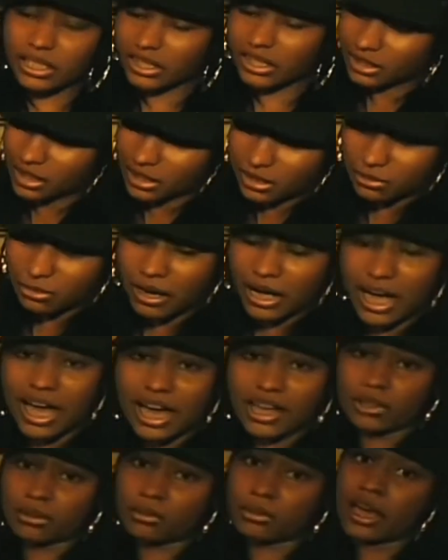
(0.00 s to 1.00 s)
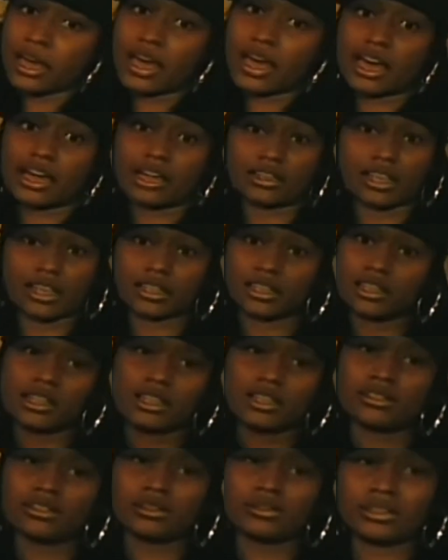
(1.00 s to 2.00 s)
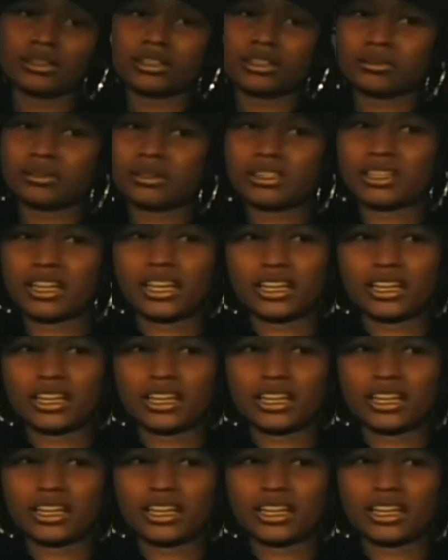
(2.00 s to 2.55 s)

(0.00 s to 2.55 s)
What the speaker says: Like, that's why I act the way I act. Like, don't get it twisted.